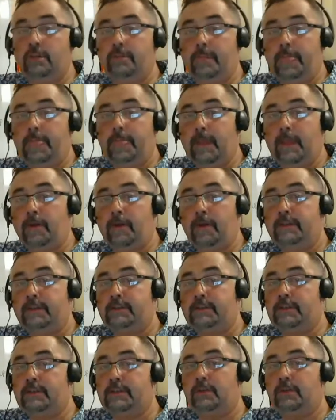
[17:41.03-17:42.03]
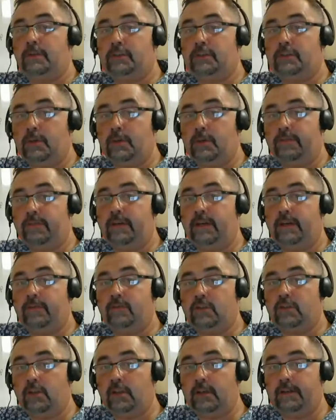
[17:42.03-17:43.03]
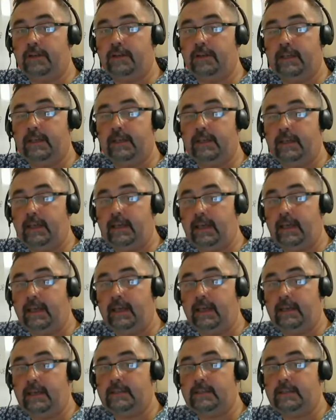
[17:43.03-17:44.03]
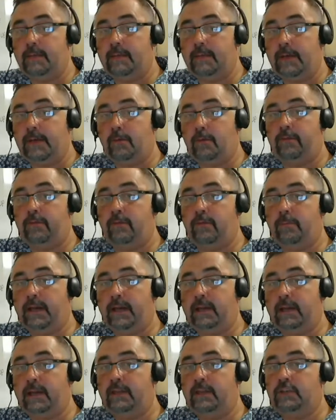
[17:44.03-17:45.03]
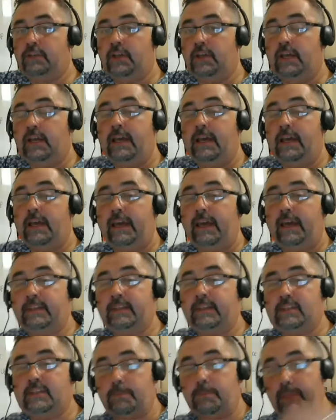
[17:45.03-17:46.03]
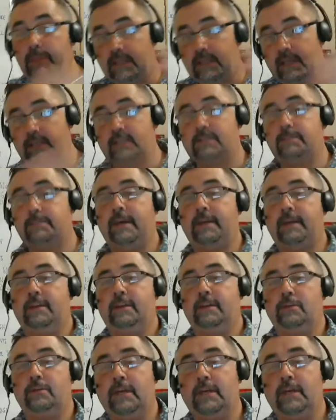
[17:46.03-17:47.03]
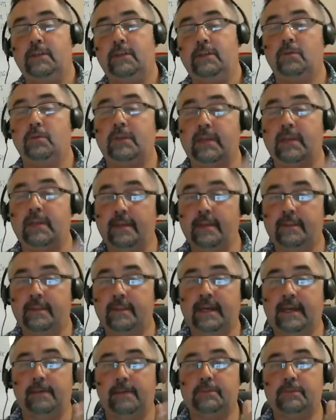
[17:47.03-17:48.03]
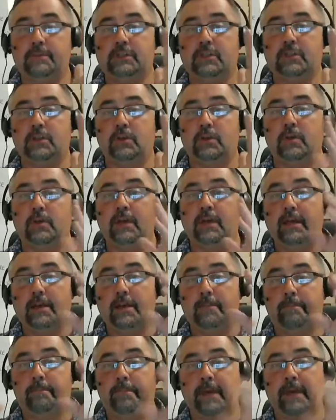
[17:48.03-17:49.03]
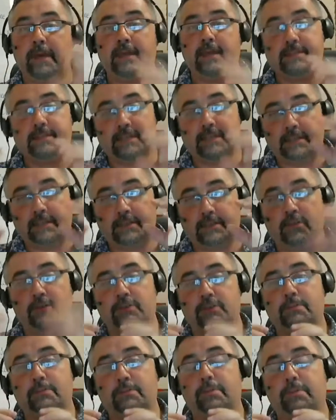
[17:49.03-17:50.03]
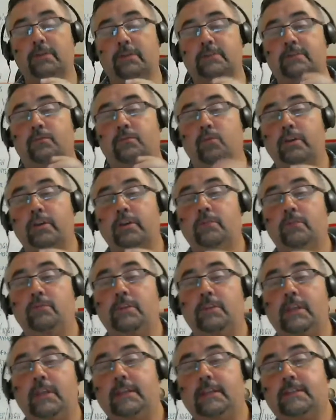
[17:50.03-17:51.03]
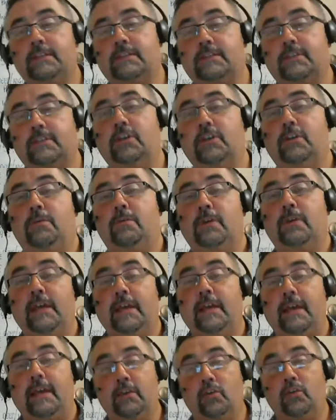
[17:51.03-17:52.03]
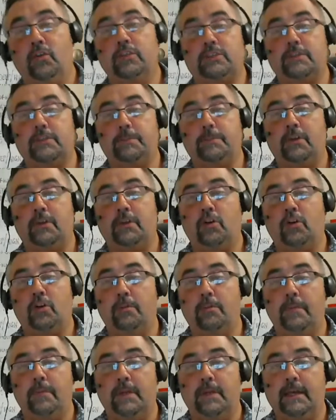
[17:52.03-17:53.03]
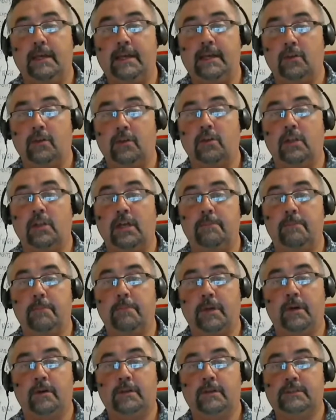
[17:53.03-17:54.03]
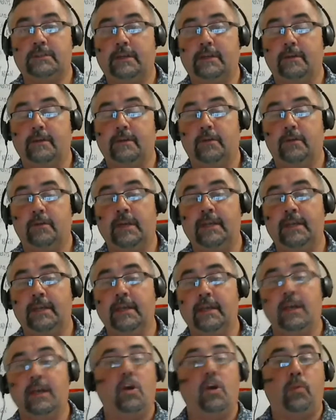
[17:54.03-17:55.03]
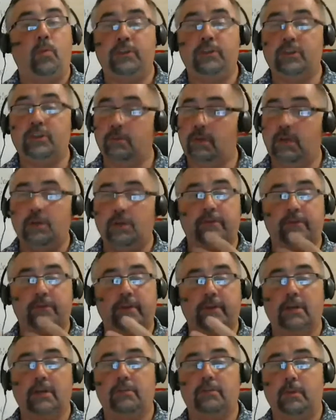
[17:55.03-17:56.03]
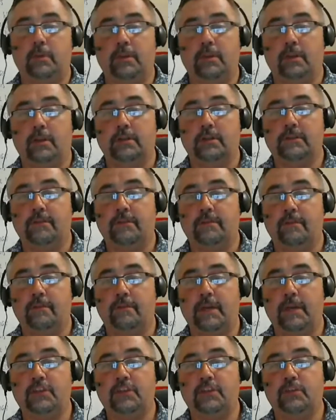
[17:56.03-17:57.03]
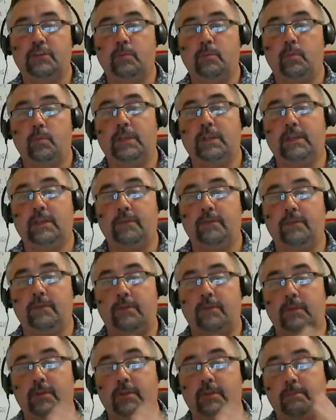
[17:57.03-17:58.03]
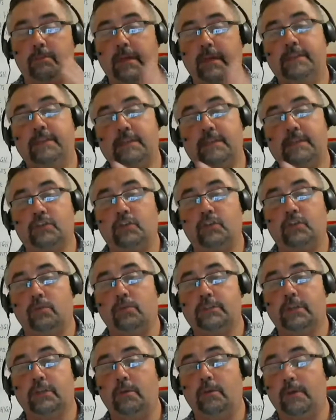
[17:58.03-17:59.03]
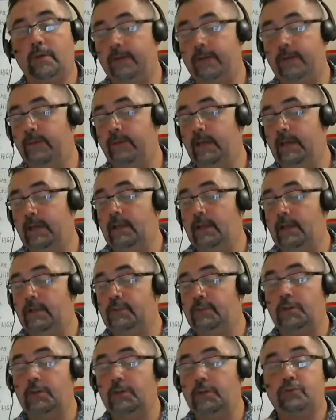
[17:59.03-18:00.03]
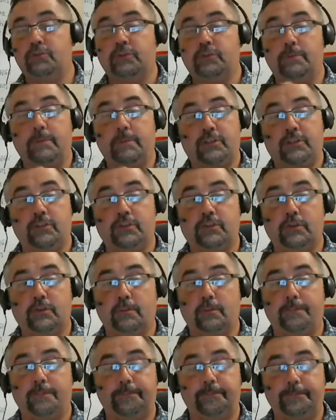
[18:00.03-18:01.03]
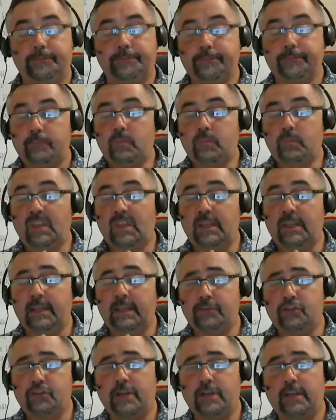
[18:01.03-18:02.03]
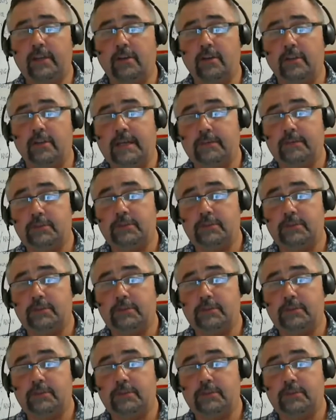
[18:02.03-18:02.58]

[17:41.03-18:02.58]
do. All right, so the $25 is a powerful package. It's a beginner's package, okay? You get the absolute basics, nuts and bolts of what you need to do in order to become an online marketer, okay? We don't overload you with lots of information. We give you the basic tools. So you have social submission tool, you have training on how